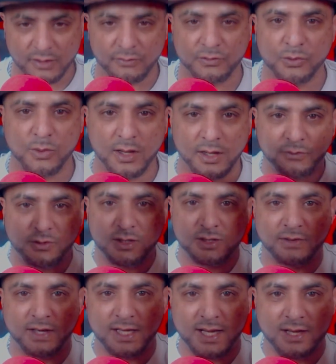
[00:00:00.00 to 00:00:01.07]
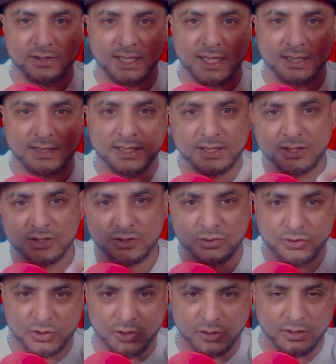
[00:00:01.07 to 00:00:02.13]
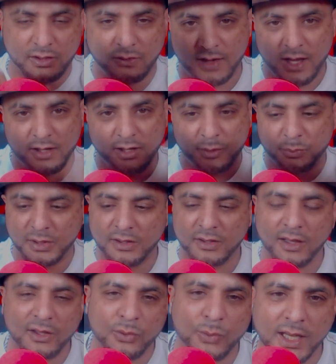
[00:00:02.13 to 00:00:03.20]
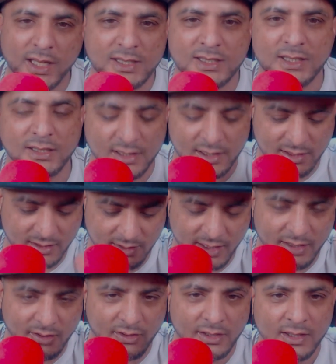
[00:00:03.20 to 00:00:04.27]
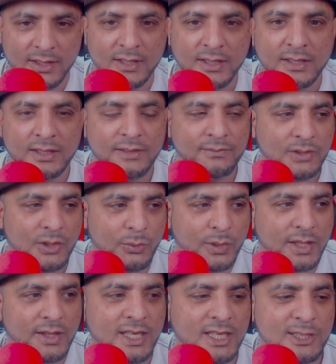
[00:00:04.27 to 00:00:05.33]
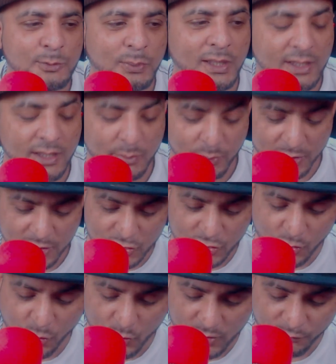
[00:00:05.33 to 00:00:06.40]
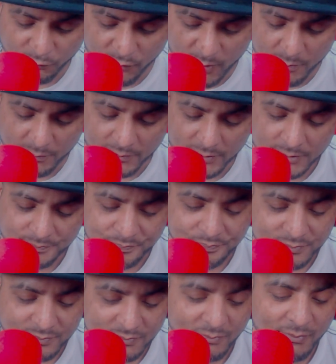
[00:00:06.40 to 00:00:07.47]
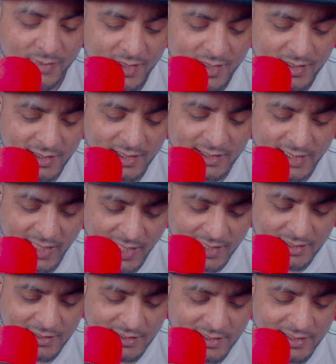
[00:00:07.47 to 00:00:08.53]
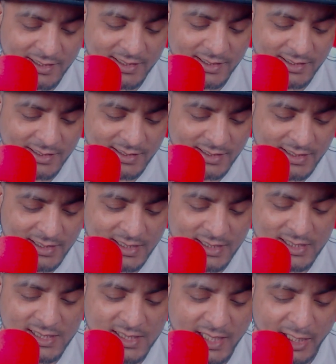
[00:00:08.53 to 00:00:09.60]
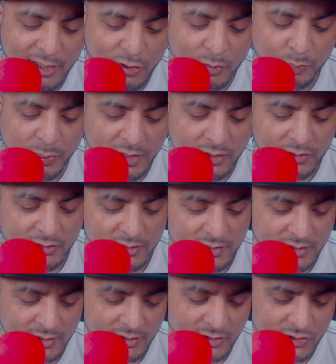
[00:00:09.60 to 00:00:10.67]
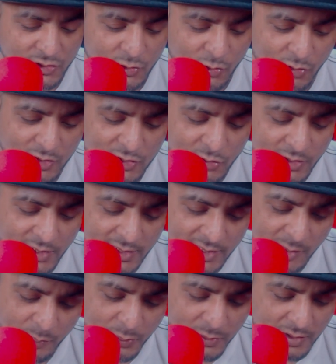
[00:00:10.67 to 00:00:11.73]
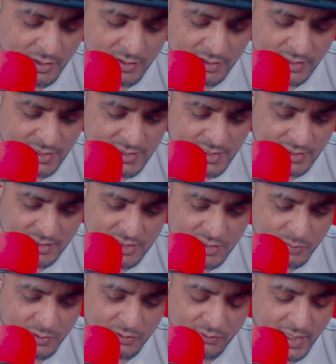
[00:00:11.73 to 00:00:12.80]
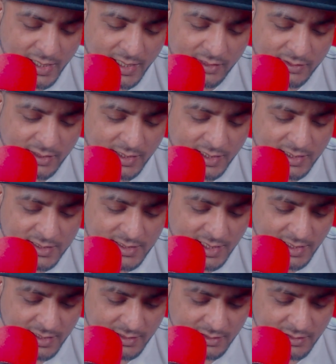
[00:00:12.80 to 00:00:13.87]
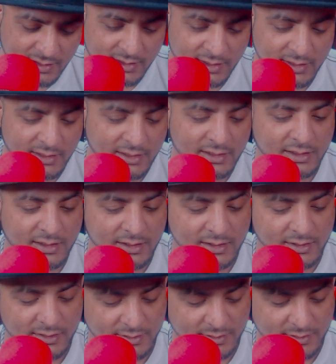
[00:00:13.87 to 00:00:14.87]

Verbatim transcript: if you want. Because right now, it's like this. You turn it around, it'd be the other way. I've seen it in there, the way they explain it. But it's cool. It's from, again, Scalebeard, a store. So they did pretty good. They sent it to me right out the next day. Uh,